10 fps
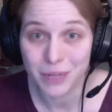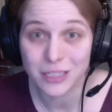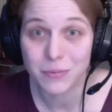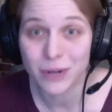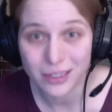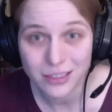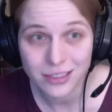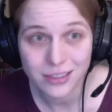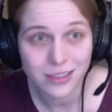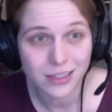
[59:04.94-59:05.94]
practices
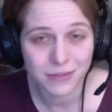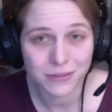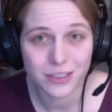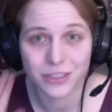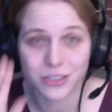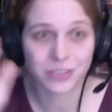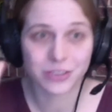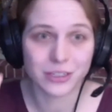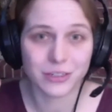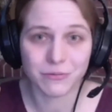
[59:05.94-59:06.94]
stuff to just,
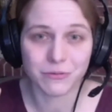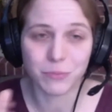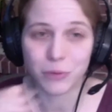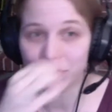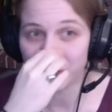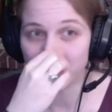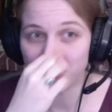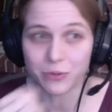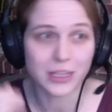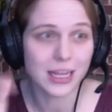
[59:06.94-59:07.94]
for folks
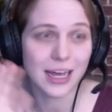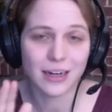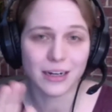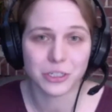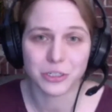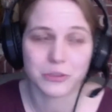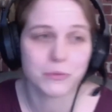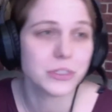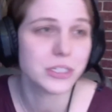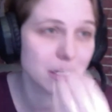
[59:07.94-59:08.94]
doing that, I just will
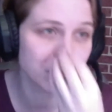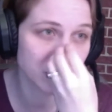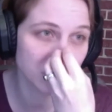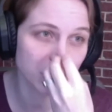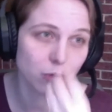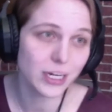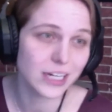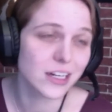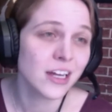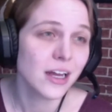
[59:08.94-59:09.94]
say I'm super quick.
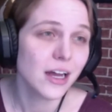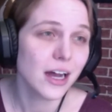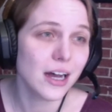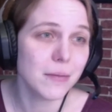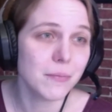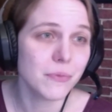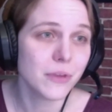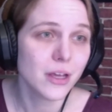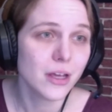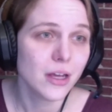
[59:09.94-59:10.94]
The
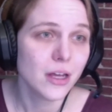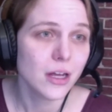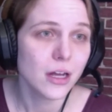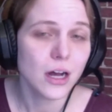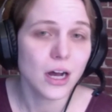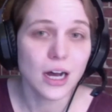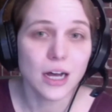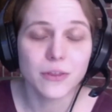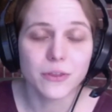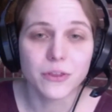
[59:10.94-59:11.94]

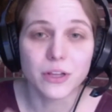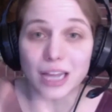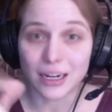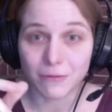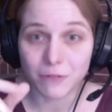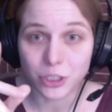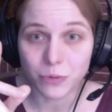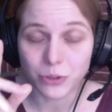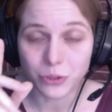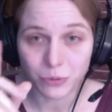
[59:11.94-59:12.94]
lack of
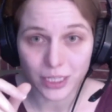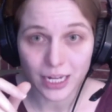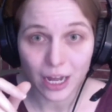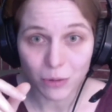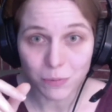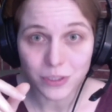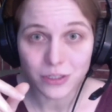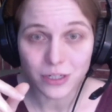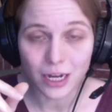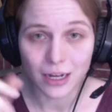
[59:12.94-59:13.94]
visuals really helps
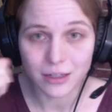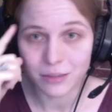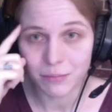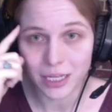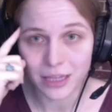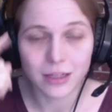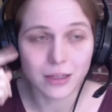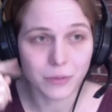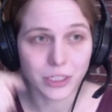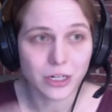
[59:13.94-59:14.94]

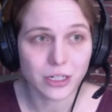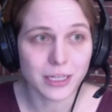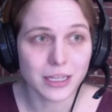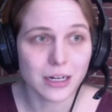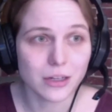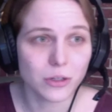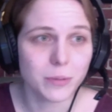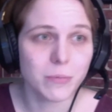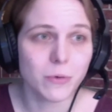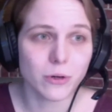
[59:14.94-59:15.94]
we talked about that a little bit
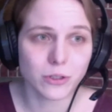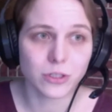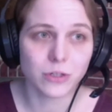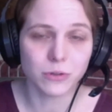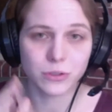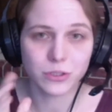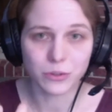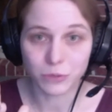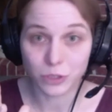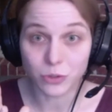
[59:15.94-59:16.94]
more. So
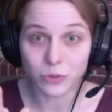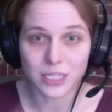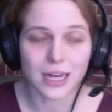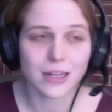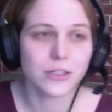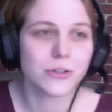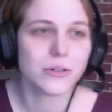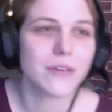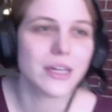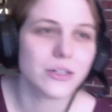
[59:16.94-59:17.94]
use that to your
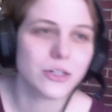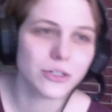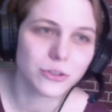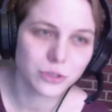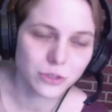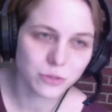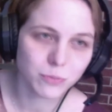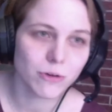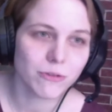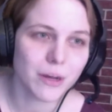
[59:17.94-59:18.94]
advantage, use those
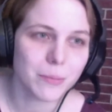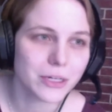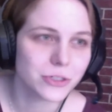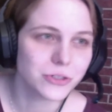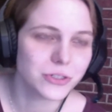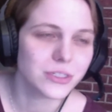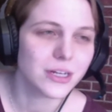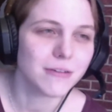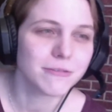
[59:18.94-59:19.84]
profile pictures and stuff.